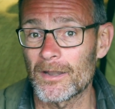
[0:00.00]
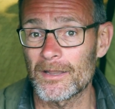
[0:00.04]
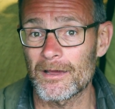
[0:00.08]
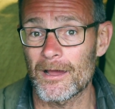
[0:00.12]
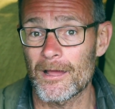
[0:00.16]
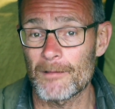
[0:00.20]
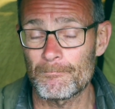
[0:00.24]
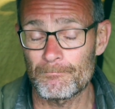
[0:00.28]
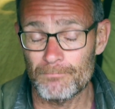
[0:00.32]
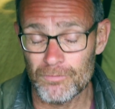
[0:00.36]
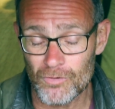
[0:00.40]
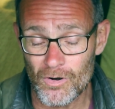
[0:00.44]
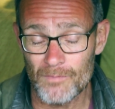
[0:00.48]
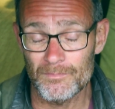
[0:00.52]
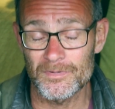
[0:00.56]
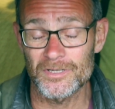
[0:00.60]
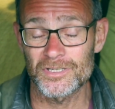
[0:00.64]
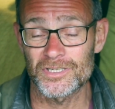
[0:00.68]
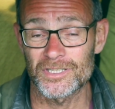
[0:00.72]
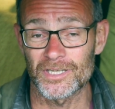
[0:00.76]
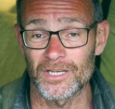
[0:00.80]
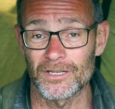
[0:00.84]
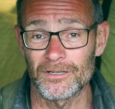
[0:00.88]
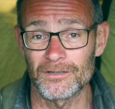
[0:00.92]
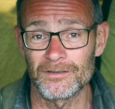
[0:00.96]
And I
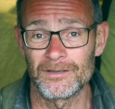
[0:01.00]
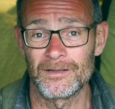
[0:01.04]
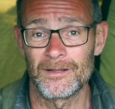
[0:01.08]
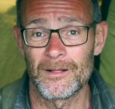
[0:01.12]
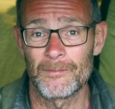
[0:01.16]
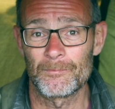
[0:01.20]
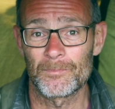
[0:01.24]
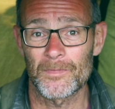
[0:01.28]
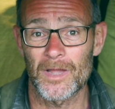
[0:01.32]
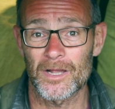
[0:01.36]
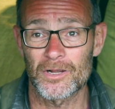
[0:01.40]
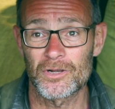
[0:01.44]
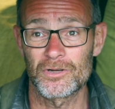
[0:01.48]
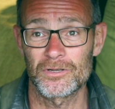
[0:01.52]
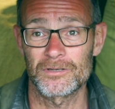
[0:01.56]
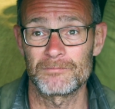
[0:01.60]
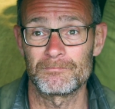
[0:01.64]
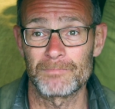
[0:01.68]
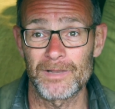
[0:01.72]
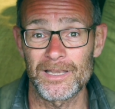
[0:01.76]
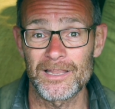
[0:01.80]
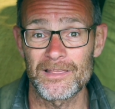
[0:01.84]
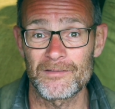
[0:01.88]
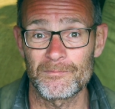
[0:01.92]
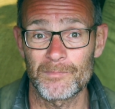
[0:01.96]
promise you, I
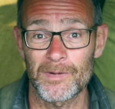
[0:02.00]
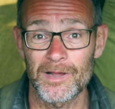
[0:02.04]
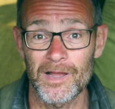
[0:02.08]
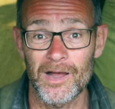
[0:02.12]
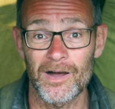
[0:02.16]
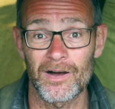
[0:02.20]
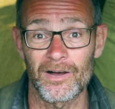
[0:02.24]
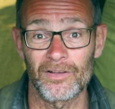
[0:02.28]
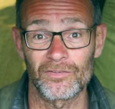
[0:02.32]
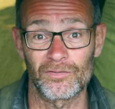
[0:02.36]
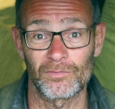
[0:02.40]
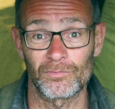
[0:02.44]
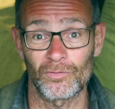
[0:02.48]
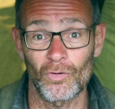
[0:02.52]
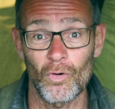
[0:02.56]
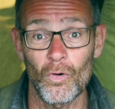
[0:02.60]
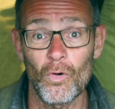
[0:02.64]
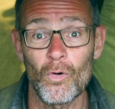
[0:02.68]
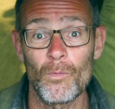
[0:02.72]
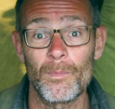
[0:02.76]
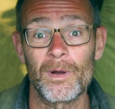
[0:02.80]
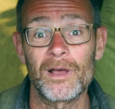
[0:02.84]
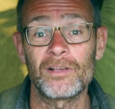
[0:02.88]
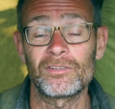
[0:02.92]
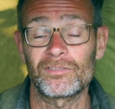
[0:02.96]
couldn't believe my eyes. It was
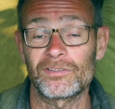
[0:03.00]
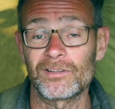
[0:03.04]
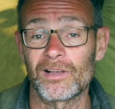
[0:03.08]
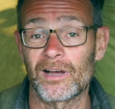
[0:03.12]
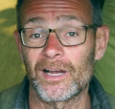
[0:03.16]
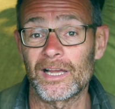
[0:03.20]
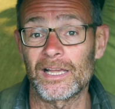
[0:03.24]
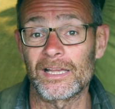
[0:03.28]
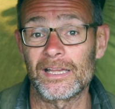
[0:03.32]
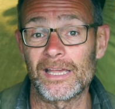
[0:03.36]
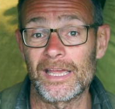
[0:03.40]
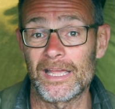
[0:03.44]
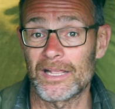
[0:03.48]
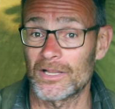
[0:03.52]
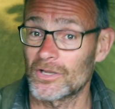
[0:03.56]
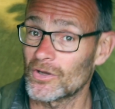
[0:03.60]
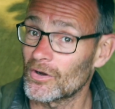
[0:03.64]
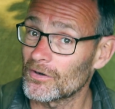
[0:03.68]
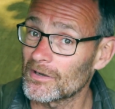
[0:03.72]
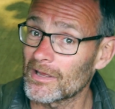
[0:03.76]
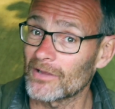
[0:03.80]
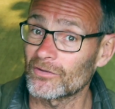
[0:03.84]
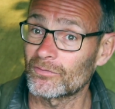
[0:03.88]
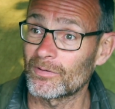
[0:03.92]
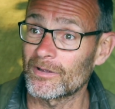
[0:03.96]
almost like it had
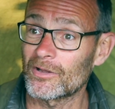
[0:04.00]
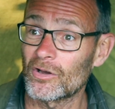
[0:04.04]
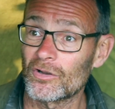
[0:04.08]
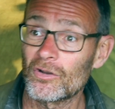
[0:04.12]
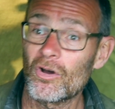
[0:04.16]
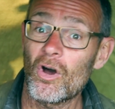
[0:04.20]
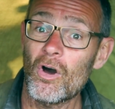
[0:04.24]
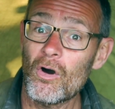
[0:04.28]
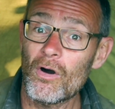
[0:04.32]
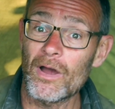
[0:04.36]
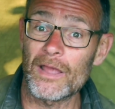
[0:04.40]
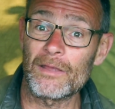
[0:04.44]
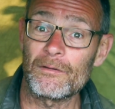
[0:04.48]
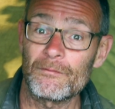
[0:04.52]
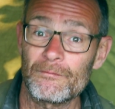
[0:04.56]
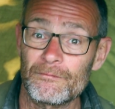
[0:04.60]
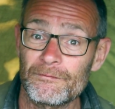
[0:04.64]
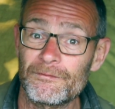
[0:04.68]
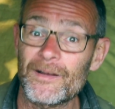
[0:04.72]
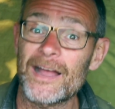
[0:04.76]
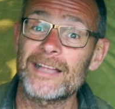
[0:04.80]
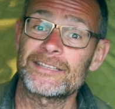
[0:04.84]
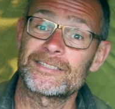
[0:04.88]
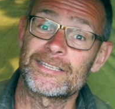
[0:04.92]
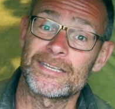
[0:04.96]
gone up to it, gone, "Oi,
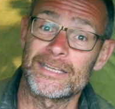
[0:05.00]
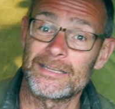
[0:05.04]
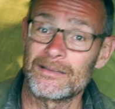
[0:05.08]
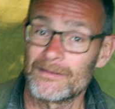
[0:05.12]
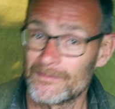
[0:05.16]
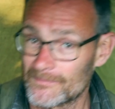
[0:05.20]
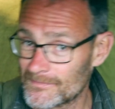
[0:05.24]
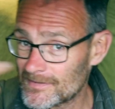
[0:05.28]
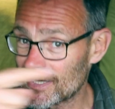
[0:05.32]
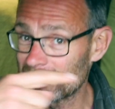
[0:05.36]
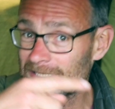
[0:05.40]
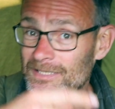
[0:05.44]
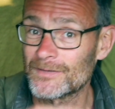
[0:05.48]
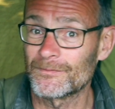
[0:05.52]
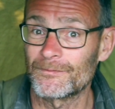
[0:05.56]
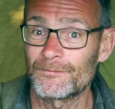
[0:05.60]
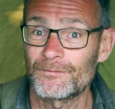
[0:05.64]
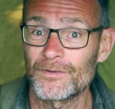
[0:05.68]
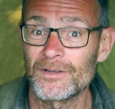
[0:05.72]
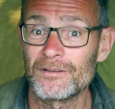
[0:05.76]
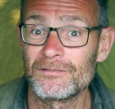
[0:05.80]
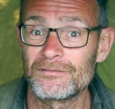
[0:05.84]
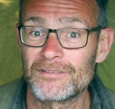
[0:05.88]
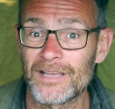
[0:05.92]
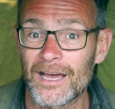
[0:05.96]
fatty, there's some
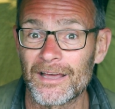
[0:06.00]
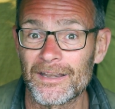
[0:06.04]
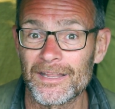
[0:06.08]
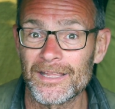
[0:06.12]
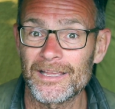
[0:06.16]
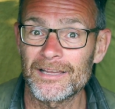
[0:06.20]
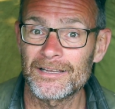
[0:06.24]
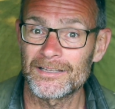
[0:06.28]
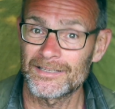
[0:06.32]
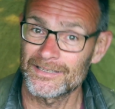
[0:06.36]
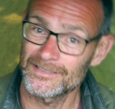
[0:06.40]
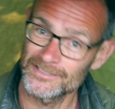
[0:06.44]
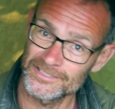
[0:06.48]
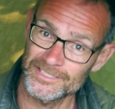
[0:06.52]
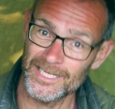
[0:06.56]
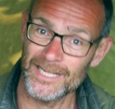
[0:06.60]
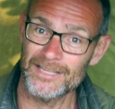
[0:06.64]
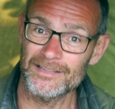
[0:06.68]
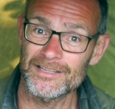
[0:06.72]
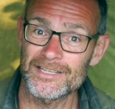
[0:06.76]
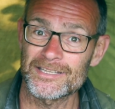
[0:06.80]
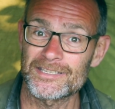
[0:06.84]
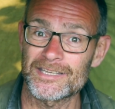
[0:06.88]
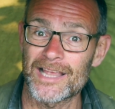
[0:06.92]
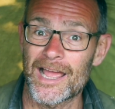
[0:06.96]
food down here,
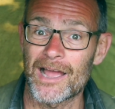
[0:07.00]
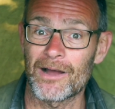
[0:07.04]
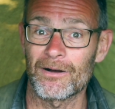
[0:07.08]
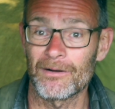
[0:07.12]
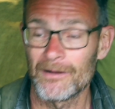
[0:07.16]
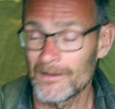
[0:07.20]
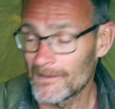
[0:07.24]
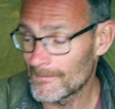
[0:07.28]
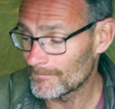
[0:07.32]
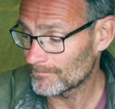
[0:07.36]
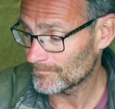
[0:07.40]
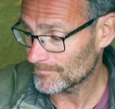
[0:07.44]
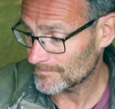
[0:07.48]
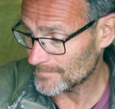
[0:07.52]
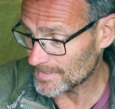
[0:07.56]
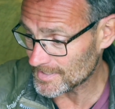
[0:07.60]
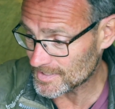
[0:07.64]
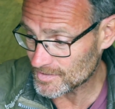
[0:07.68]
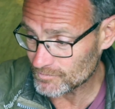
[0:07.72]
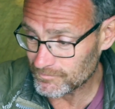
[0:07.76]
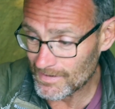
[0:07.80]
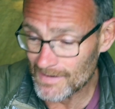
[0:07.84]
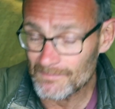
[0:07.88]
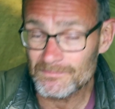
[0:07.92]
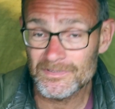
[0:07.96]
check this out." They
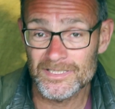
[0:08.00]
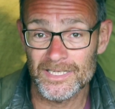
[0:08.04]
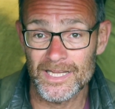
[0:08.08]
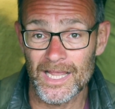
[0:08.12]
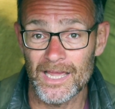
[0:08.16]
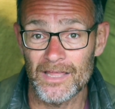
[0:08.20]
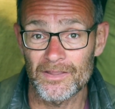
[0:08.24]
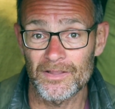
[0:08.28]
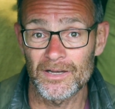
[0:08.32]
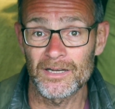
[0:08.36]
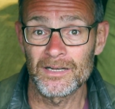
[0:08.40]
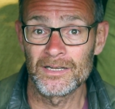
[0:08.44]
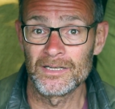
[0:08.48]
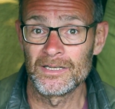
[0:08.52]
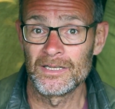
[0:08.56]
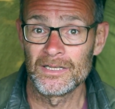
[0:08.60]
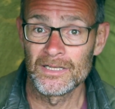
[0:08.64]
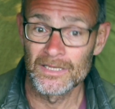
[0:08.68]
swam together.